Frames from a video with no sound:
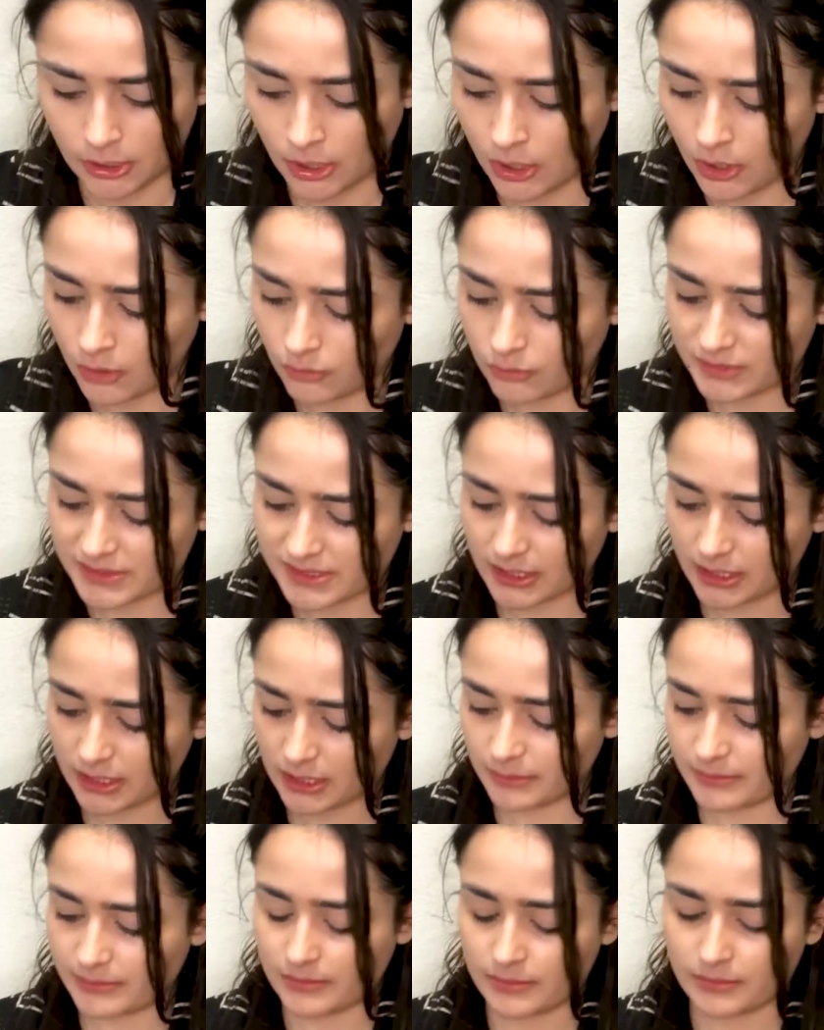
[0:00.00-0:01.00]
Oh, was I
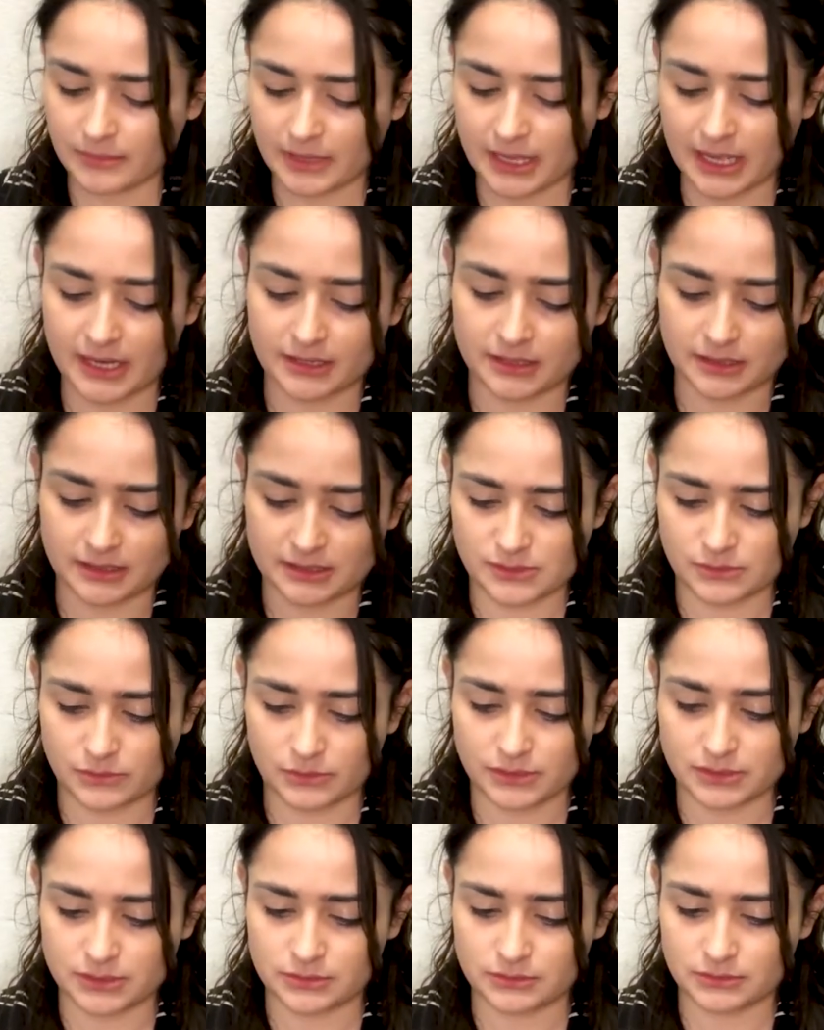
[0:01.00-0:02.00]
gonna add this
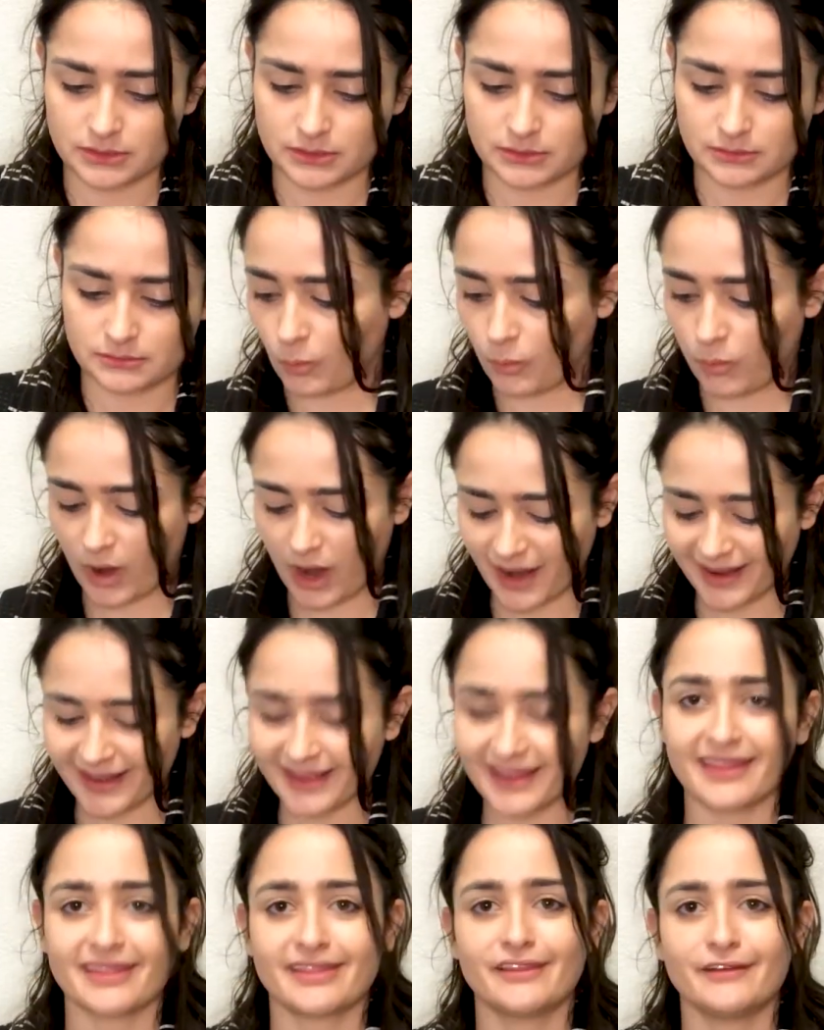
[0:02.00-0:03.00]
one to it?
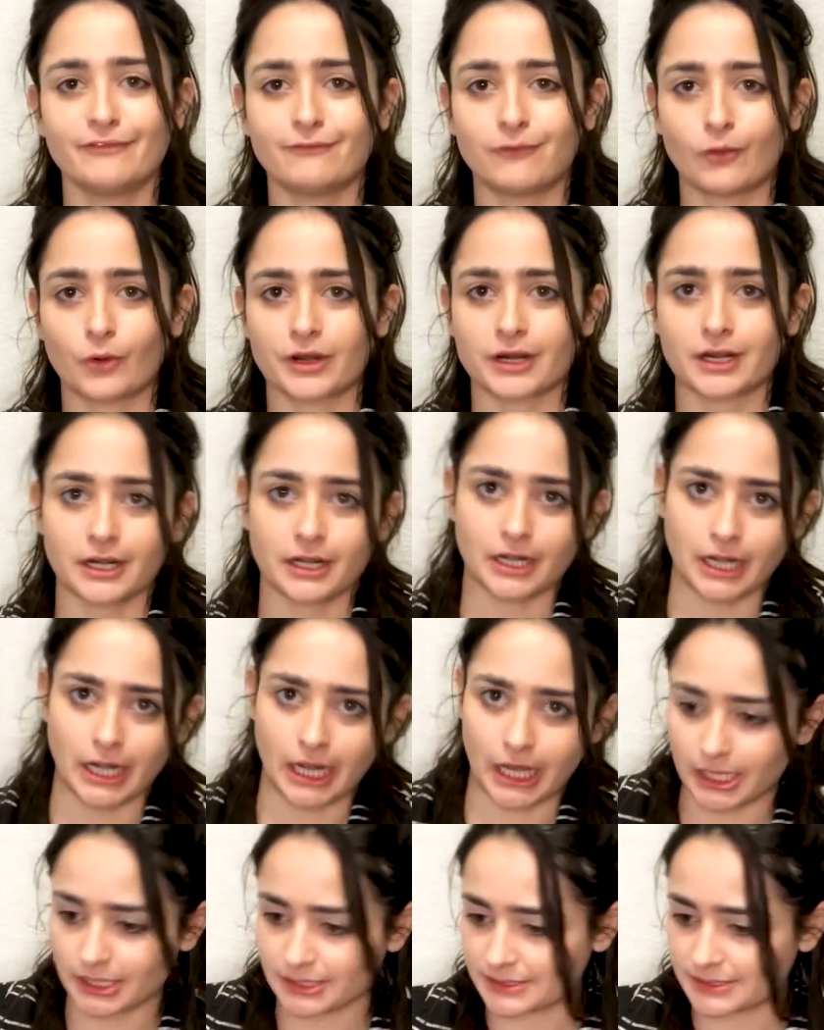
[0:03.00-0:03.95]
Why the fork not?